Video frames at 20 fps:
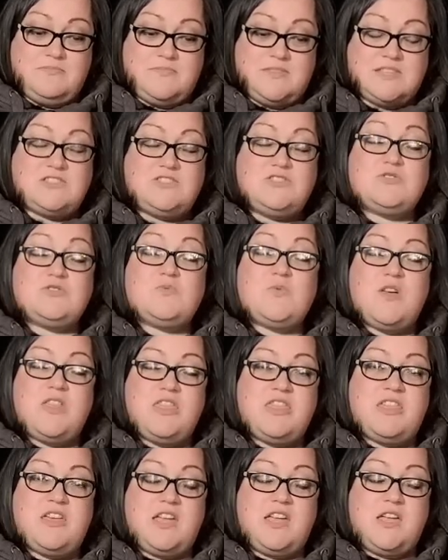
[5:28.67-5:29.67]
"There's just
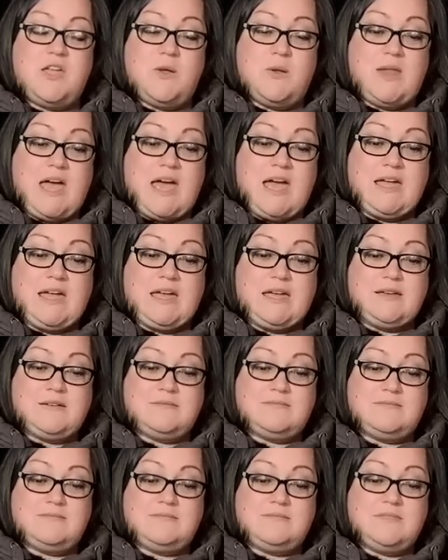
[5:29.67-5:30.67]
one thing you lack,"
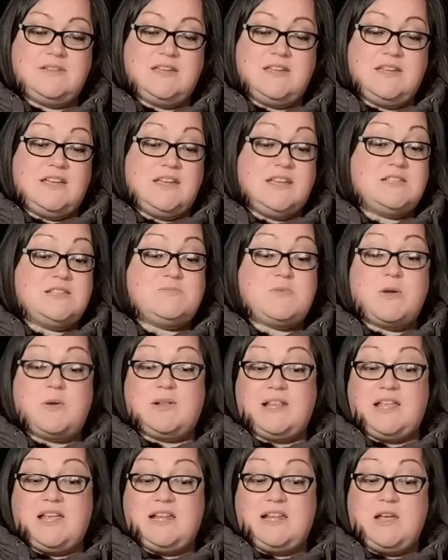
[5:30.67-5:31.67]
he spoke
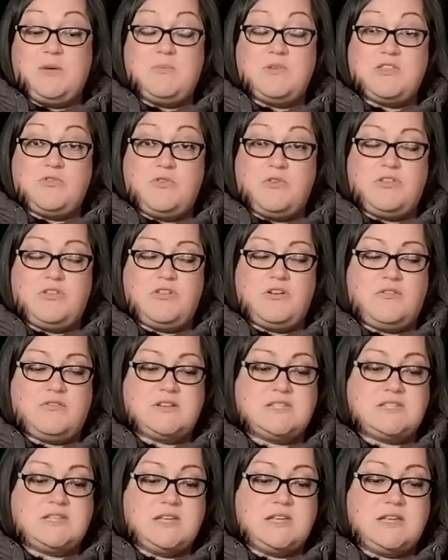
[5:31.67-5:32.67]
clearly and with
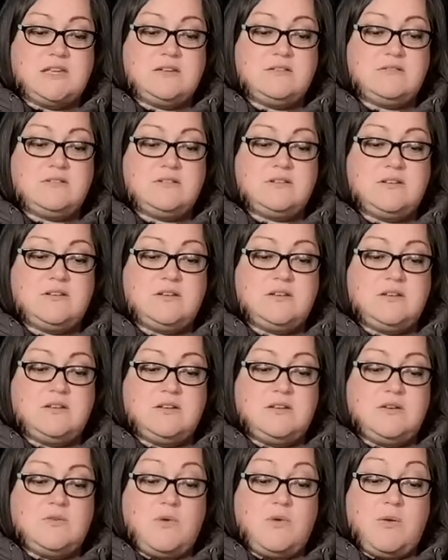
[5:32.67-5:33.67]
authority.
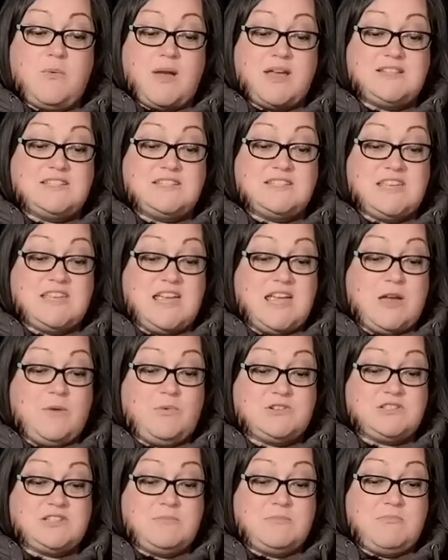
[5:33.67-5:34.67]
We waited to hear
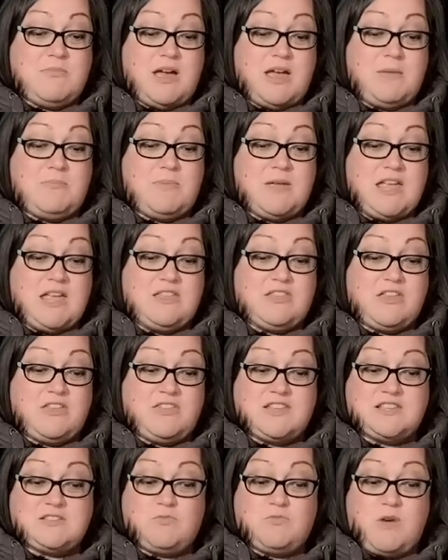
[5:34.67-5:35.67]
what it might be that
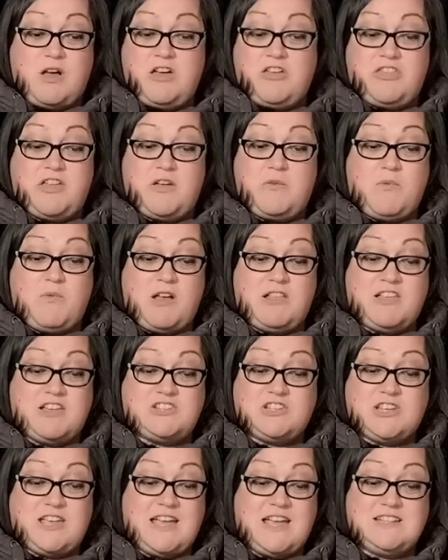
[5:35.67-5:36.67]
this wealthy and
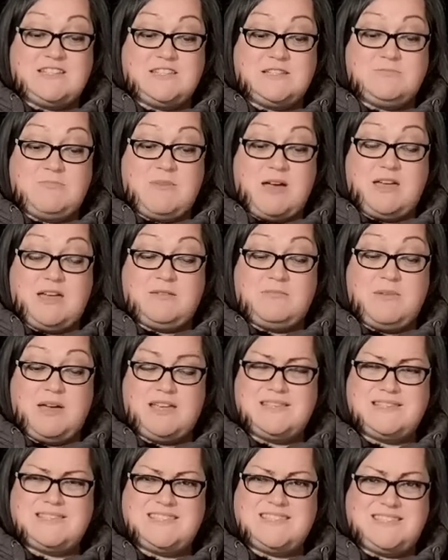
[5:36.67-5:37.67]
well-educated man
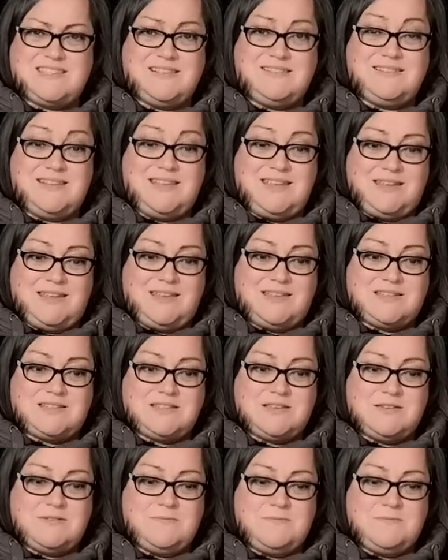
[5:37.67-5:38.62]
might still need.